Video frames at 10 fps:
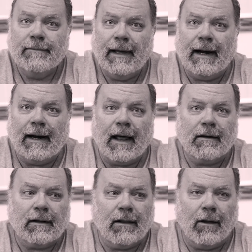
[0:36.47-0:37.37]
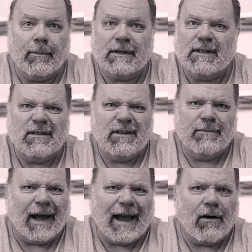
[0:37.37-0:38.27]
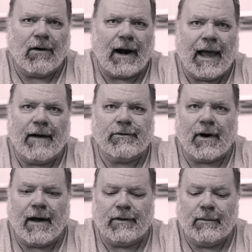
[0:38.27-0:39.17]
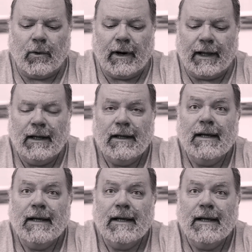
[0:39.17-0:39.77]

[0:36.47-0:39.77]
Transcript: headed out to Columbus, did my hour and a half drive in the morning.